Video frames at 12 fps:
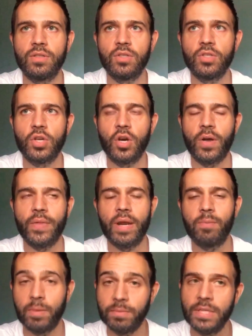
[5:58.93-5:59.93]
So, and then I
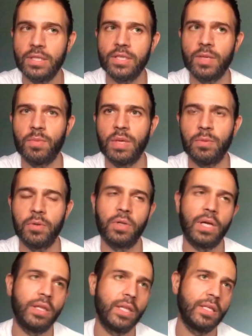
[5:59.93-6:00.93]
bumped into some people
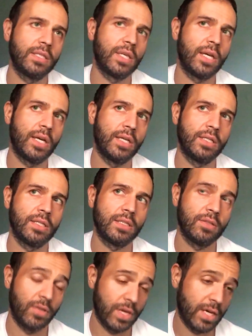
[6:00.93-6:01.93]
and they said
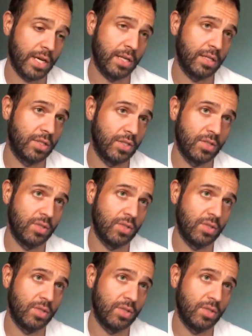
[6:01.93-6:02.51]
that